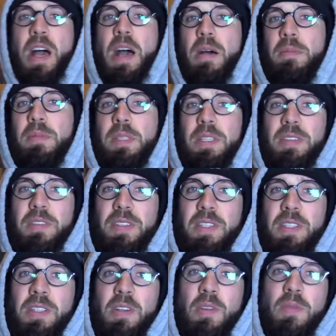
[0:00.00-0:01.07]
I'm
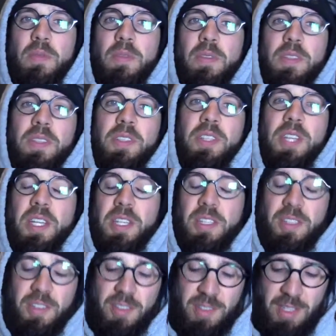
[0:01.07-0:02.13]
living. Hopefully check
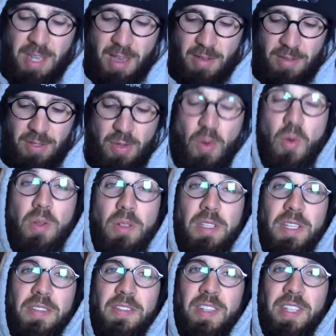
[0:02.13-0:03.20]
in to see how you're
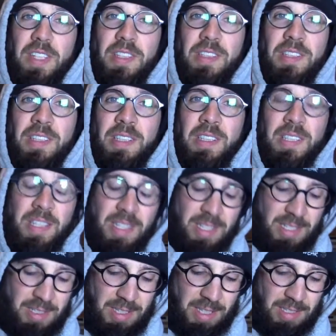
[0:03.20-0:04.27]
living.
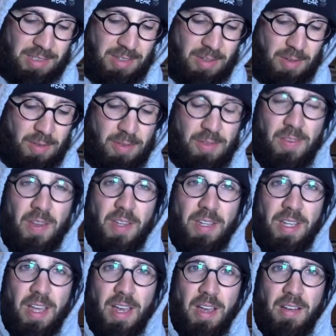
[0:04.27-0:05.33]
Like to always
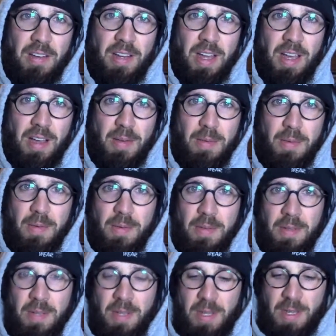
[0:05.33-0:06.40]
find out how
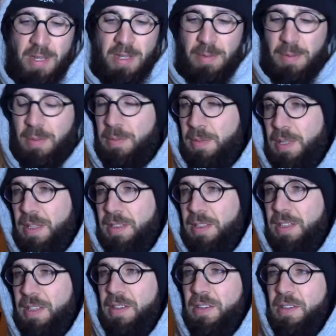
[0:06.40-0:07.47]
people out
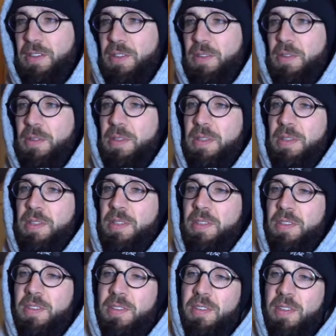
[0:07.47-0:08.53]
there are doing.
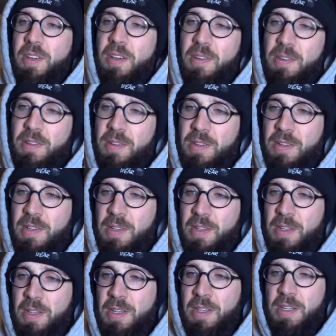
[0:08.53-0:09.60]
So
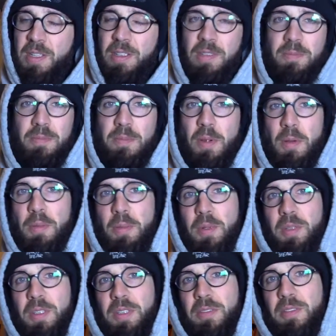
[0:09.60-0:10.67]
remember
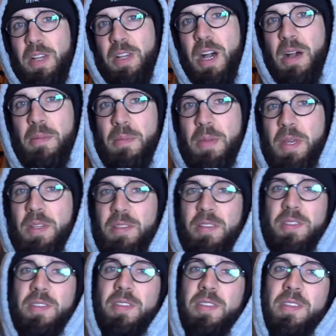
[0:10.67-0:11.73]
to leave
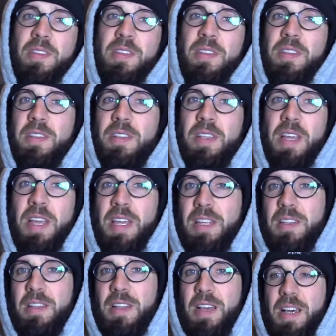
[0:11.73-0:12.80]
comments
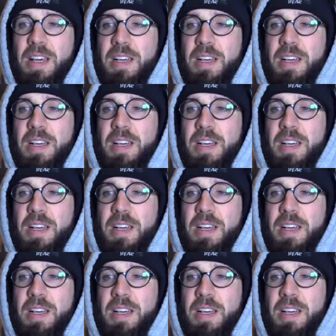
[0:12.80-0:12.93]
and